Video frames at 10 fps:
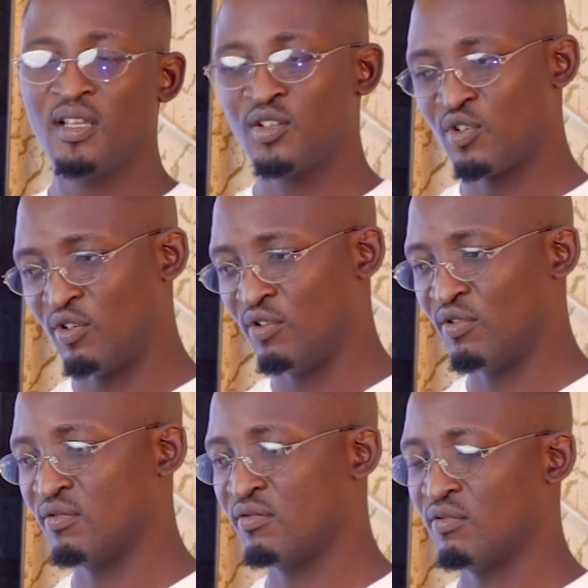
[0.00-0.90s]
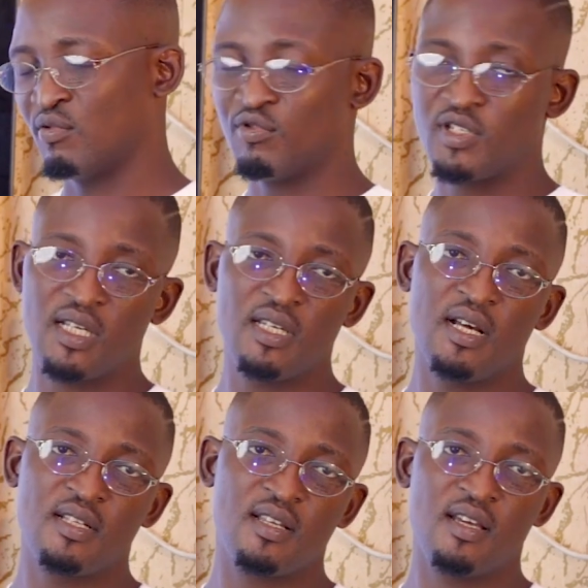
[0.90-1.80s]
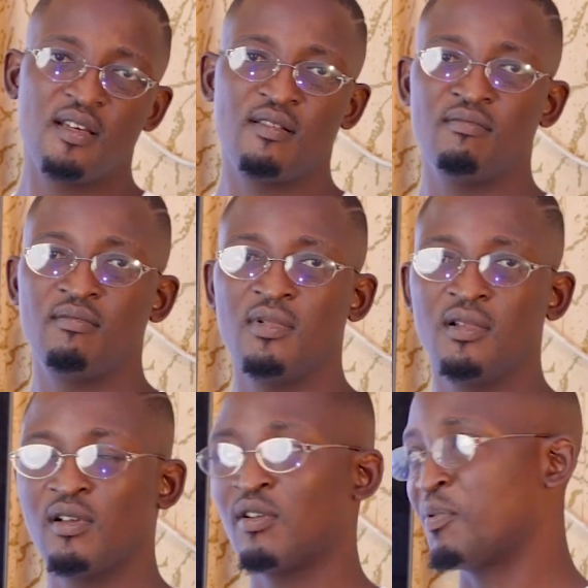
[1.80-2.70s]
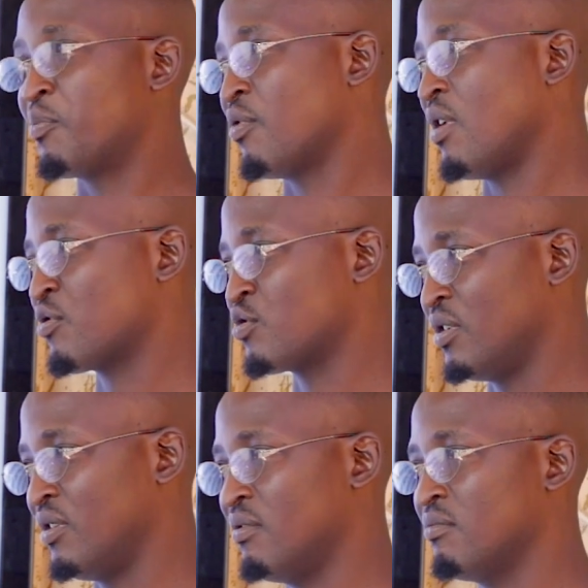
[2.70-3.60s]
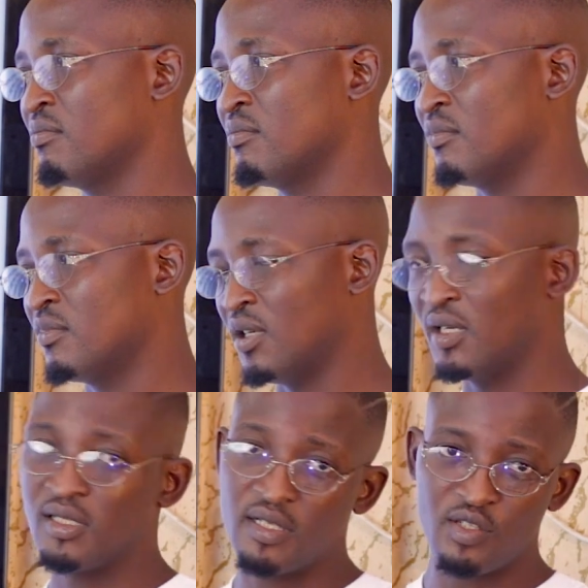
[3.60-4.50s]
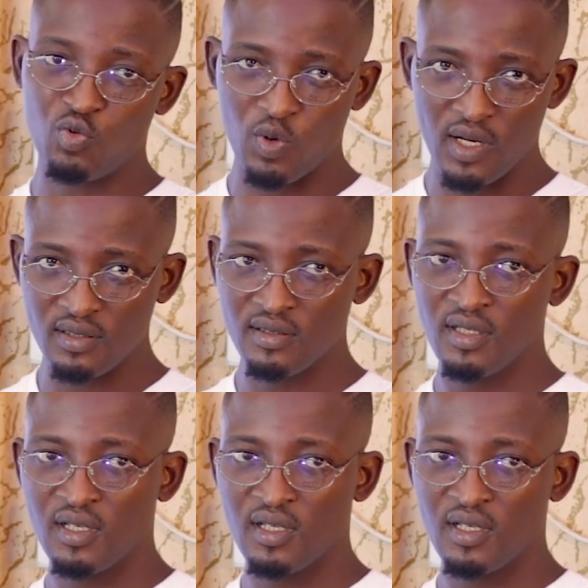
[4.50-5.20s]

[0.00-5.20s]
So we could see that a lot of people actually really did well.